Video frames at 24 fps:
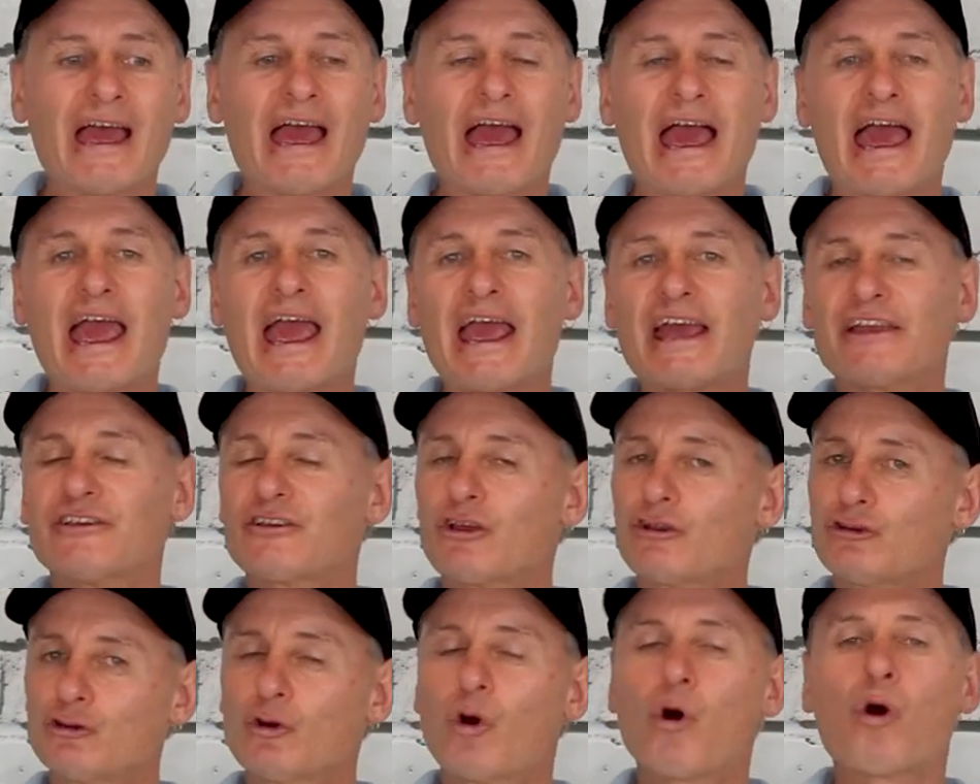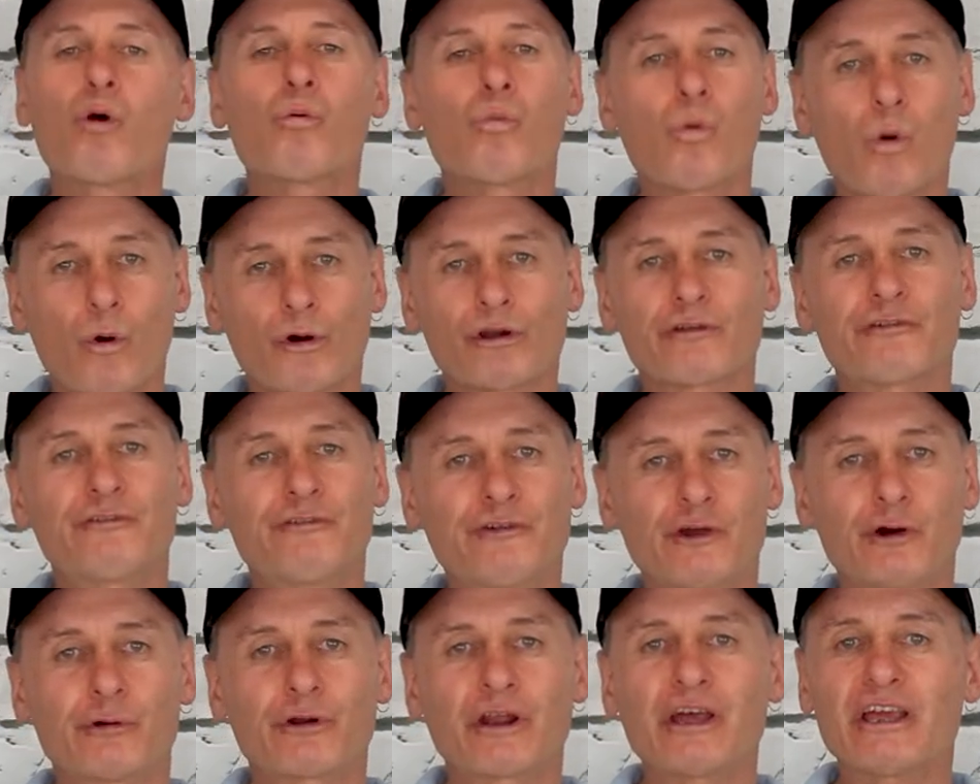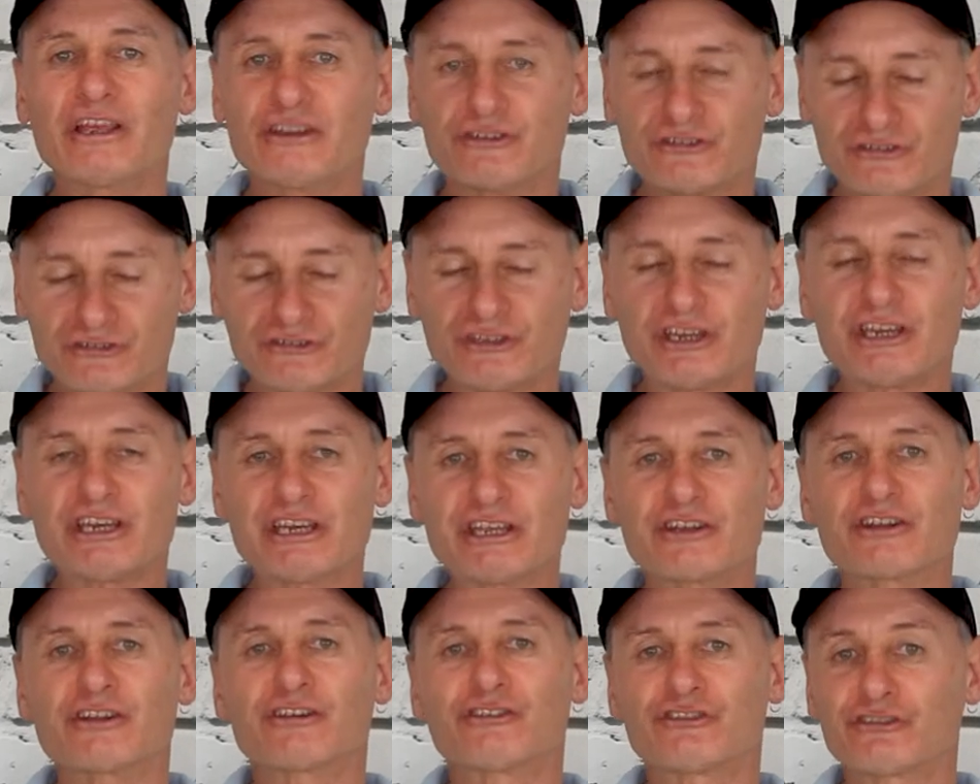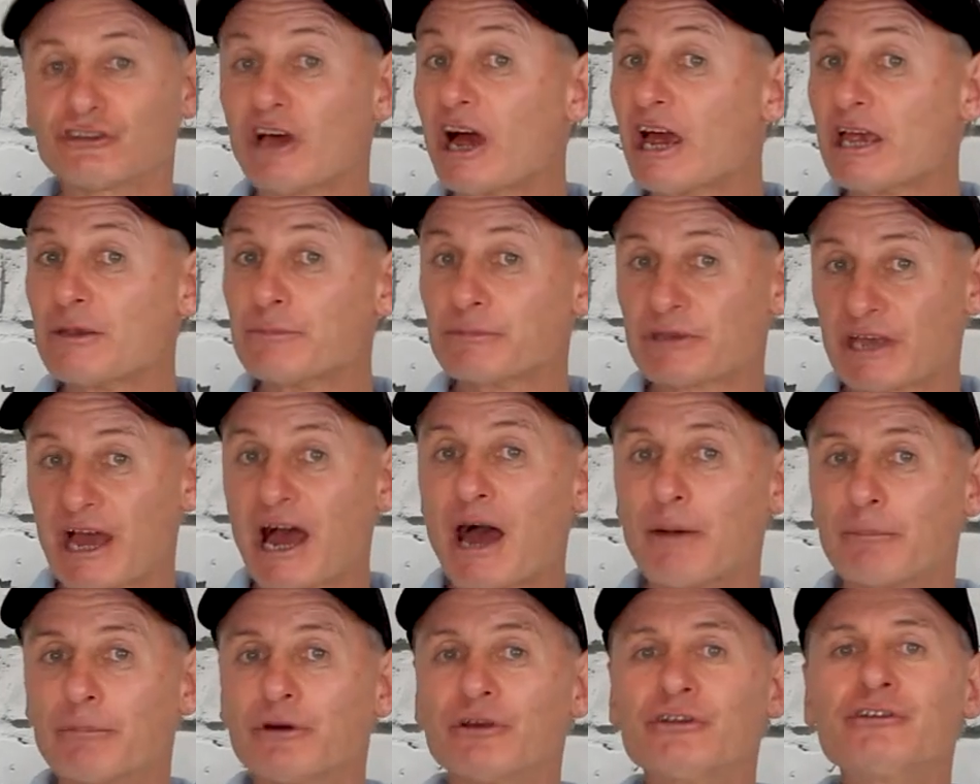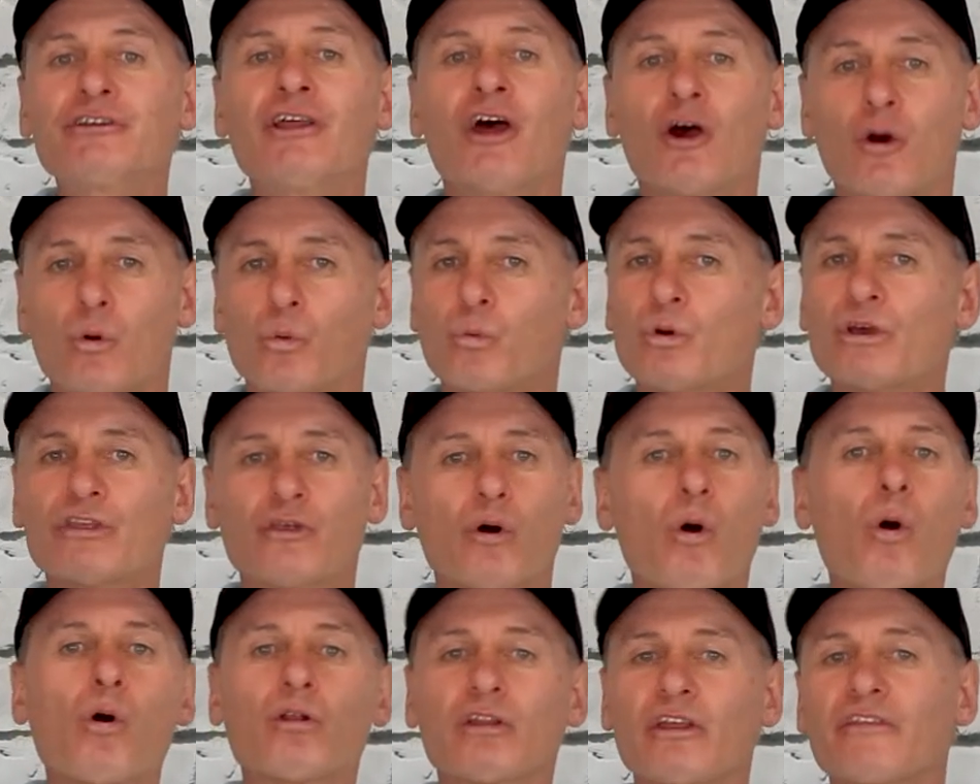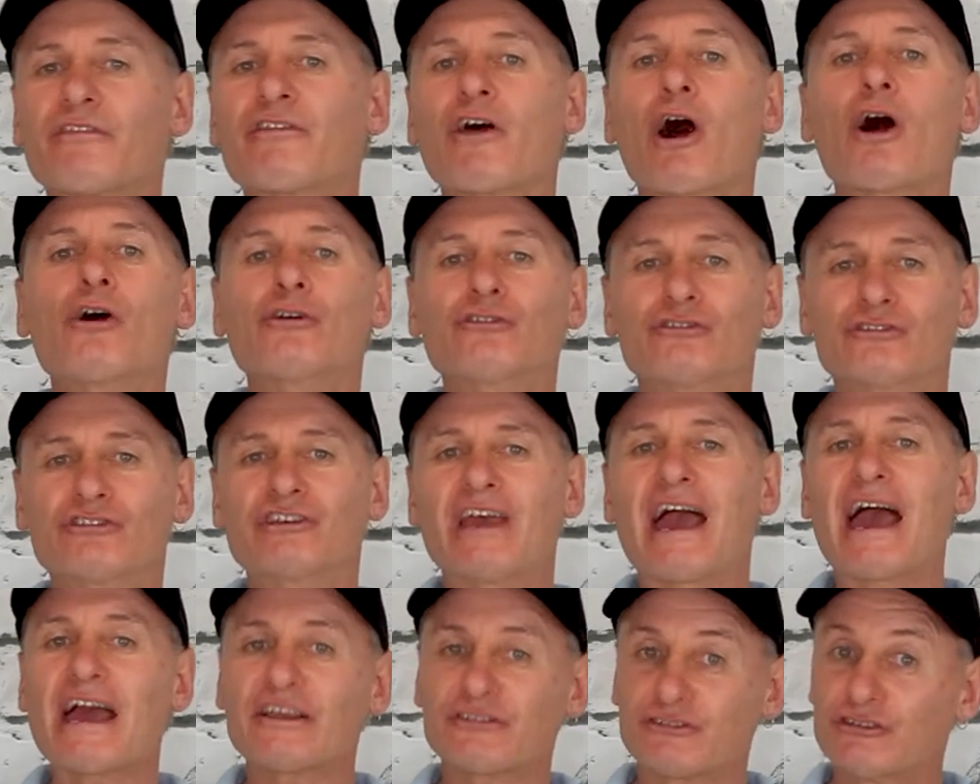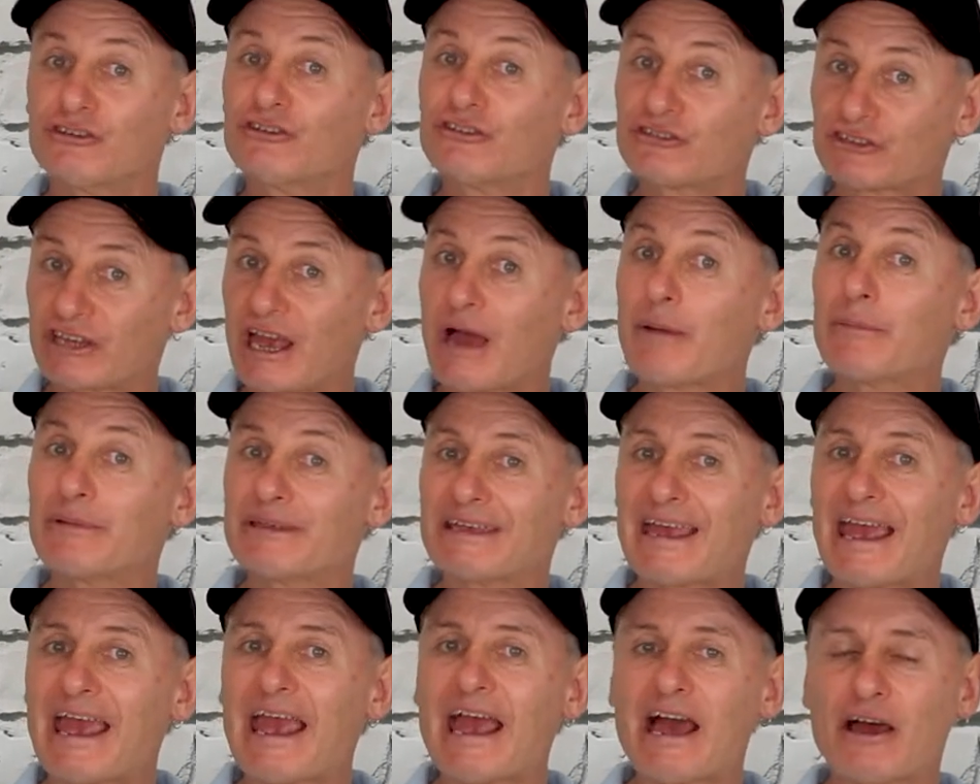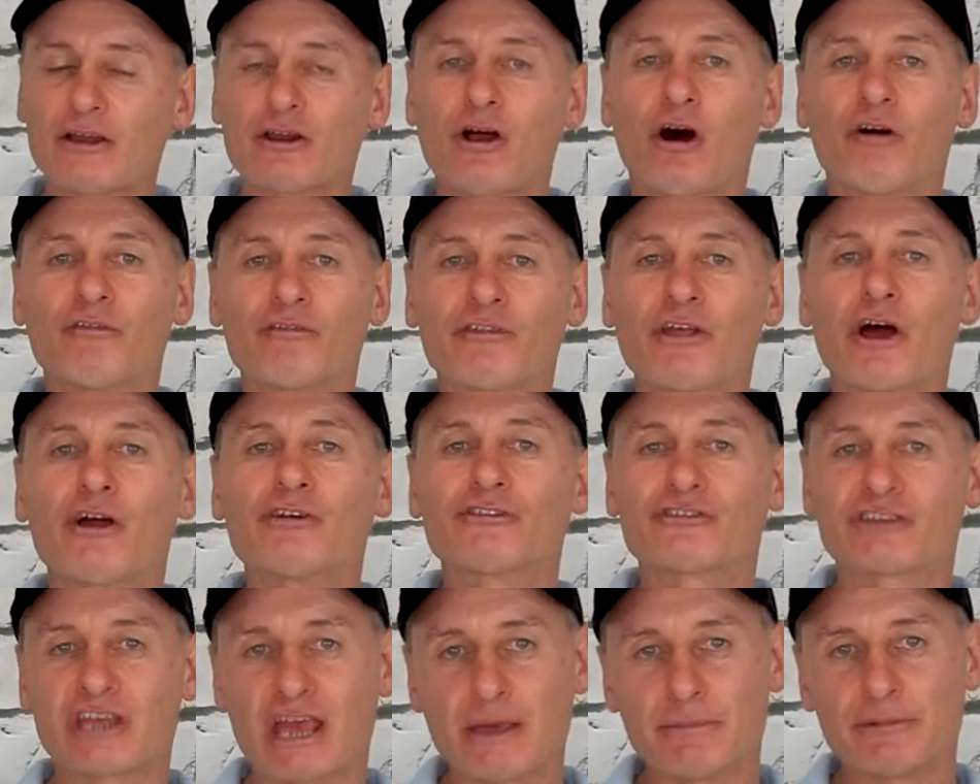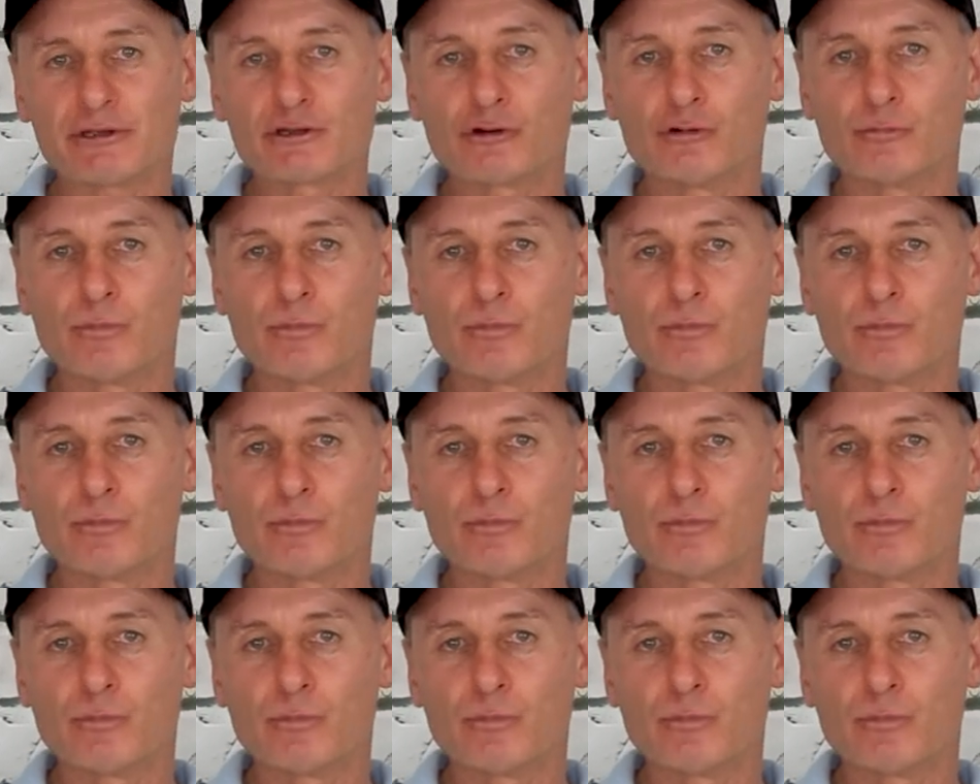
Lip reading: and your water filter is sitting in the same cupboard with all of those gases coming out of those chemical